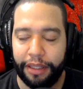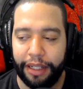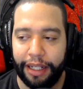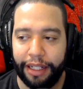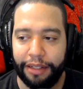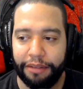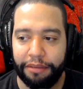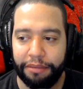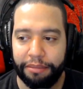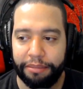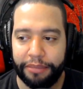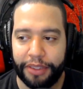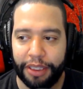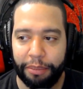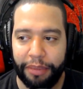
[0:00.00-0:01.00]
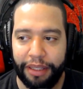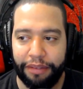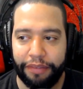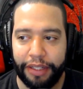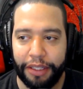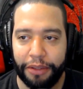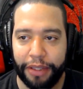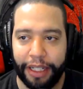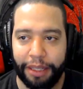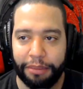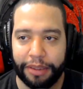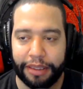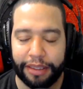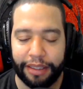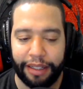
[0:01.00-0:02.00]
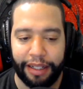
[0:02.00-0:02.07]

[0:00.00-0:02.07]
And to me, video games,